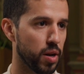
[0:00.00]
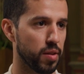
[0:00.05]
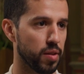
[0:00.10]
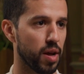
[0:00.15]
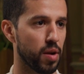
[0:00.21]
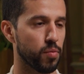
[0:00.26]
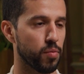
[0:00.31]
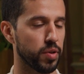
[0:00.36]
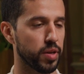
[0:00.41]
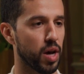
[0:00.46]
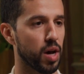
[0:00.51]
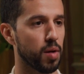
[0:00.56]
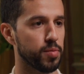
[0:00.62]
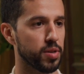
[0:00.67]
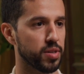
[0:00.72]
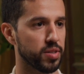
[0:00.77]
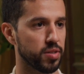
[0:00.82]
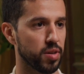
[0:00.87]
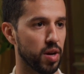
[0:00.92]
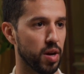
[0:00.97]
And that really helped
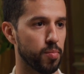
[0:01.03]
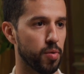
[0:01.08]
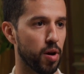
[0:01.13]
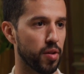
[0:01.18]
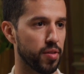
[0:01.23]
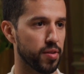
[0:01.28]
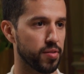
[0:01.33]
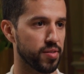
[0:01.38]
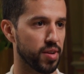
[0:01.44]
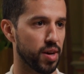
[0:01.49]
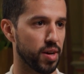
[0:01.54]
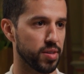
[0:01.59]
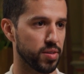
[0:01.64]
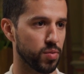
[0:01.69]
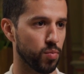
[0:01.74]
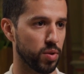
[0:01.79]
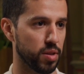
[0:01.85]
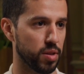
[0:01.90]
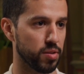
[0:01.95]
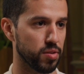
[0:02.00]
us to hypothesize
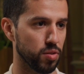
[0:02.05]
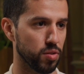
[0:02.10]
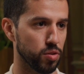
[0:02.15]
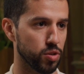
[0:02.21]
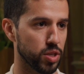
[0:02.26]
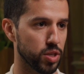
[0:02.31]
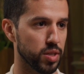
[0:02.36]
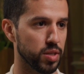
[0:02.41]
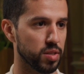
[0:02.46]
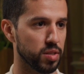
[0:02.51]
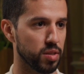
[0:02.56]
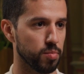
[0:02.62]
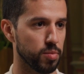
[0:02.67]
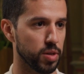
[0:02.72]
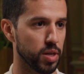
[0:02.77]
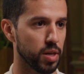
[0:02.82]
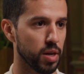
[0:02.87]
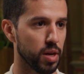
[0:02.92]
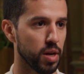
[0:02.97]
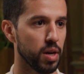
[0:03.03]
what the solution needs to
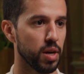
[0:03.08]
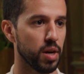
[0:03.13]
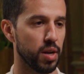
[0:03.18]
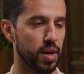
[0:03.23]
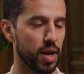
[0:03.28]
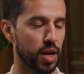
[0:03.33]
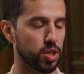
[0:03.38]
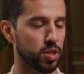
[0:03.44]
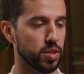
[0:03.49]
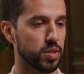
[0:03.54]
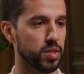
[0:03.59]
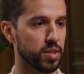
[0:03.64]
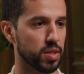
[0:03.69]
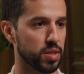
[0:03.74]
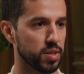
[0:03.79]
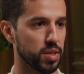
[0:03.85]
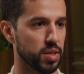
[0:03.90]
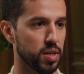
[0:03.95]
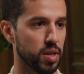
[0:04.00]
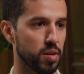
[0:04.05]
be and actually
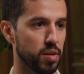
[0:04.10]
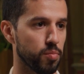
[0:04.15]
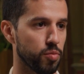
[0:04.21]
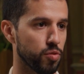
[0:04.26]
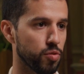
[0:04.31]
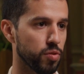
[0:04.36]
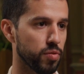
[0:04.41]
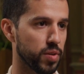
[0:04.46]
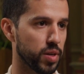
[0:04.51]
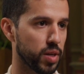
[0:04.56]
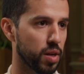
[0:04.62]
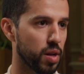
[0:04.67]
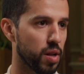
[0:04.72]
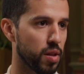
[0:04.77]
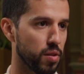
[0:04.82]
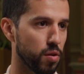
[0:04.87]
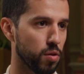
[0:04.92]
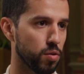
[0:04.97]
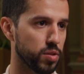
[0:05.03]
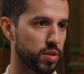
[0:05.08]
succeed in improving
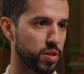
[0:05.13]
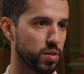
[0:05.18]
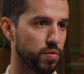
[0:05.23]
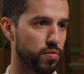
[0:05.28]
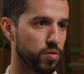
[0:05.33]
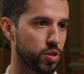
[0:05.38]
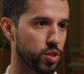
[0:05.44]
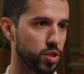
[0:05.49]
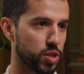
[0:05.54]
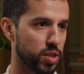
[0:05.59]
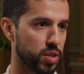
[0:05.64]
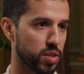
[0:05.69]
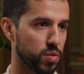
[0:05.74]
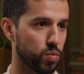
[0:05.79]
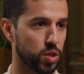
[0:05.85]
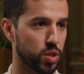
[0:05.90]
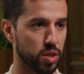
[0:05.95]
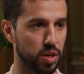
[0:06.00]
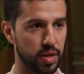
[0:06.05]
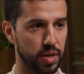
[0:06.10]
those conversions,
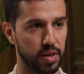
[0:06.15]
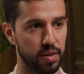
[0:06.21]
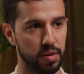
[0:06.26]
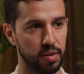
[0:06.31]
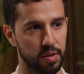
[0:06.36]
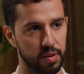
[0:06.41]
which led